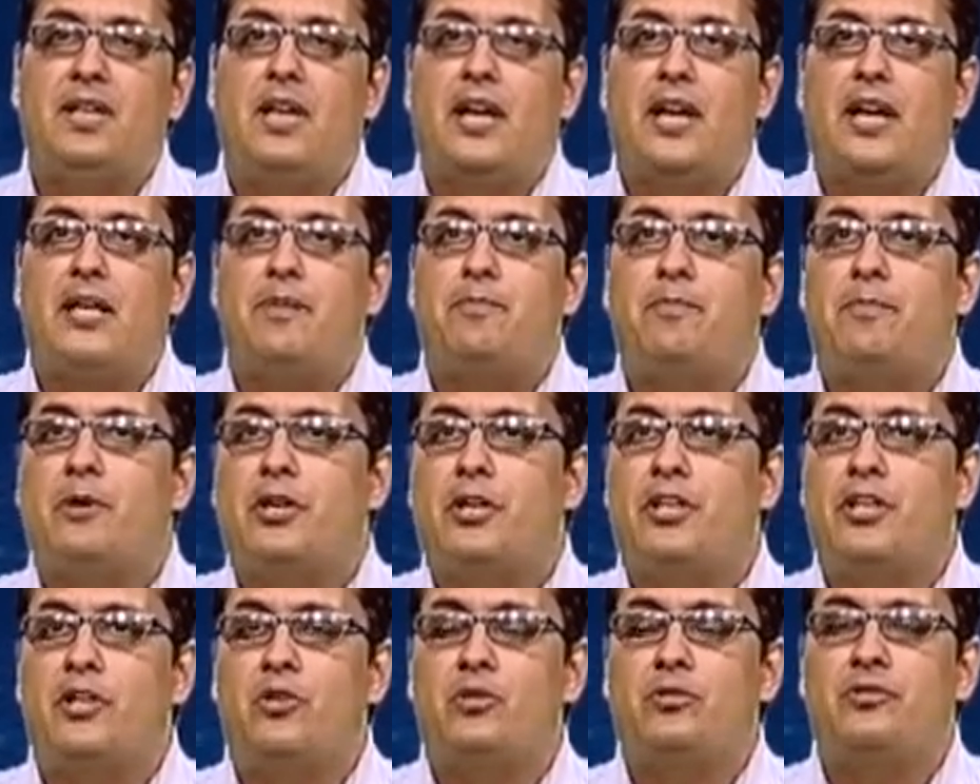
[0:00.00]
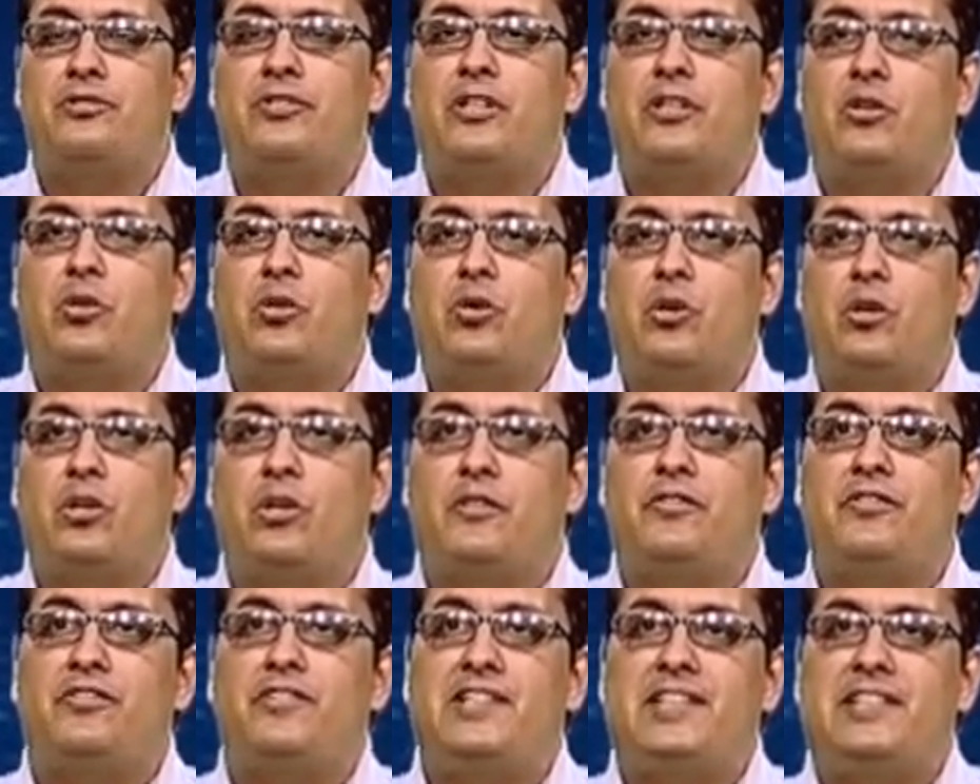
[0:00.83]
and produced a total of
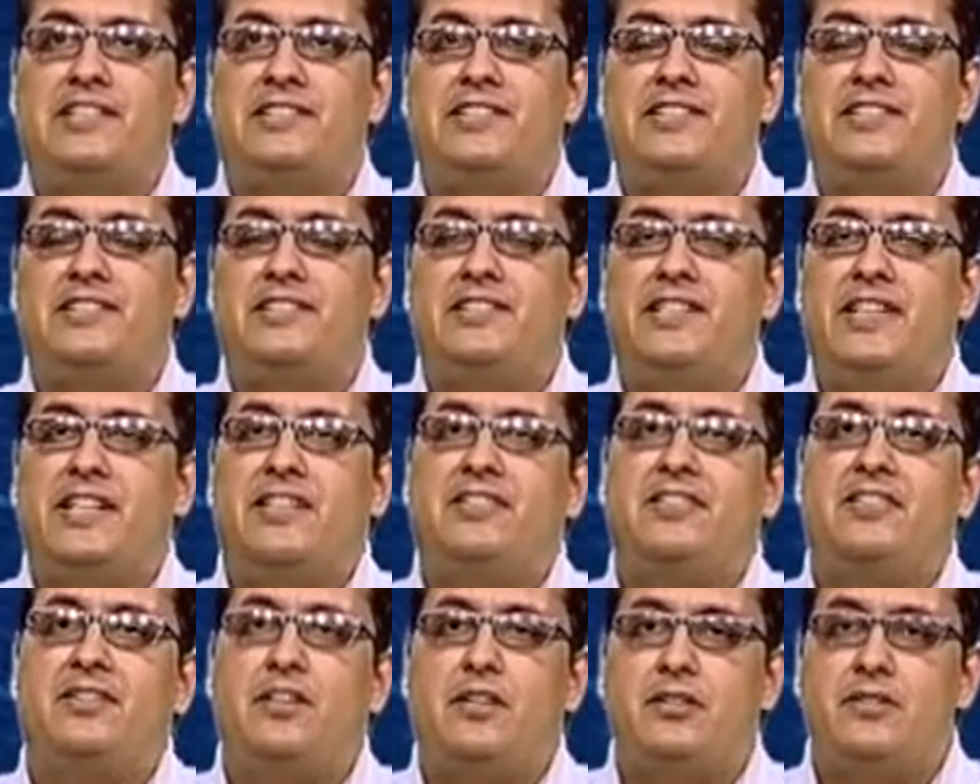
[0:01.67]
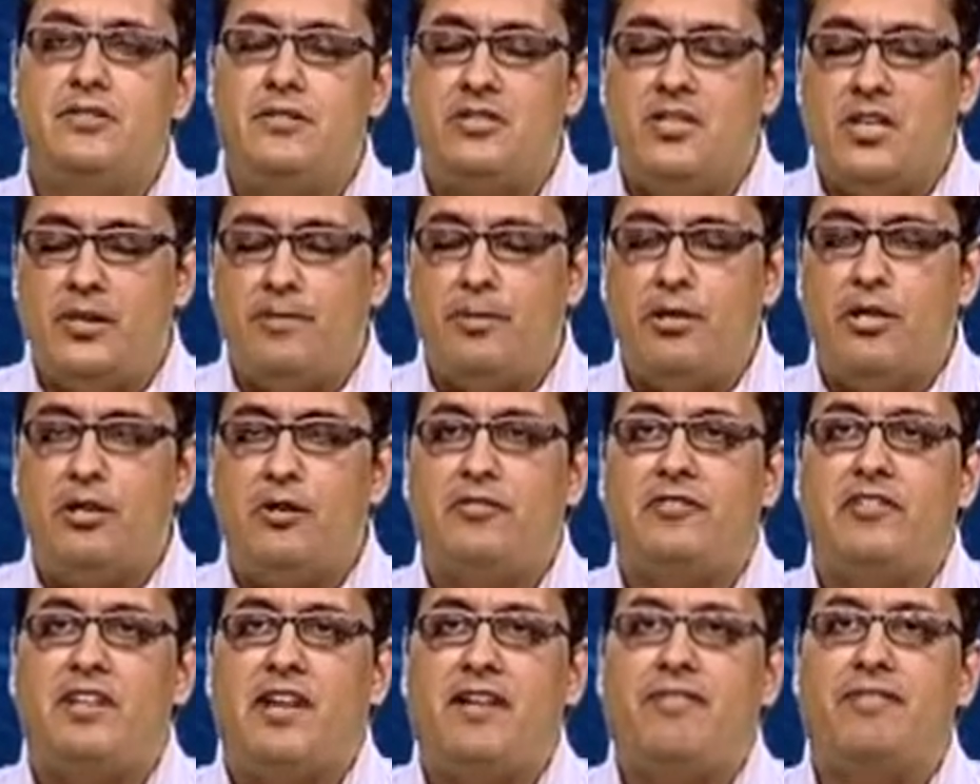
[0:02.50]
66 GB of
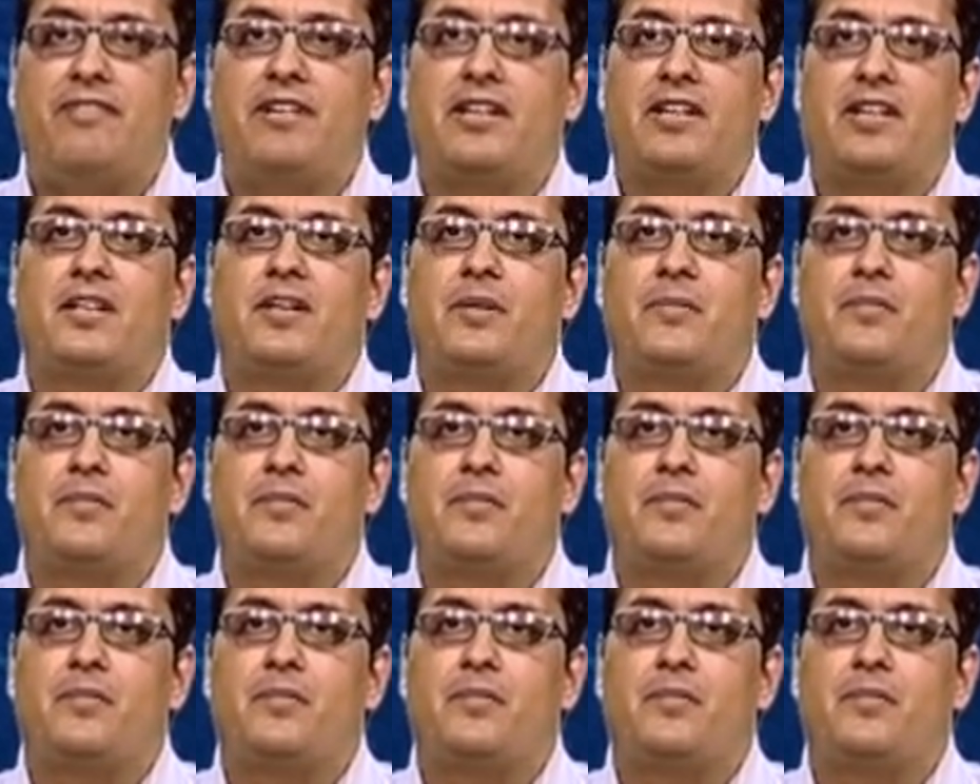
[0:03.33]
traffic.